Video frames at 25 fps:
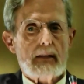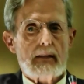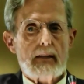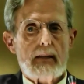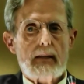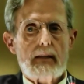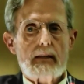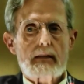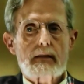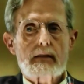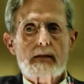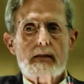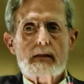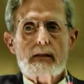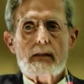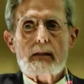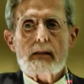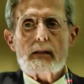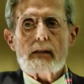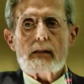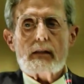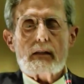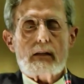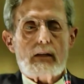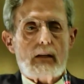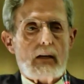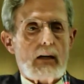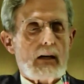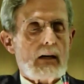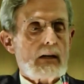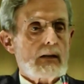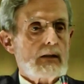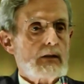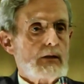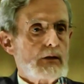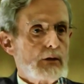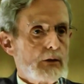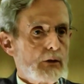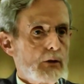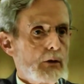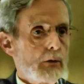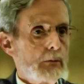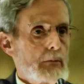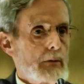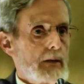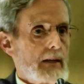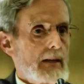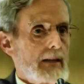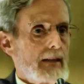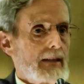knees, God, show
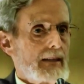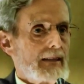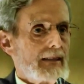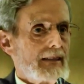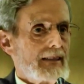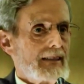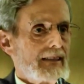me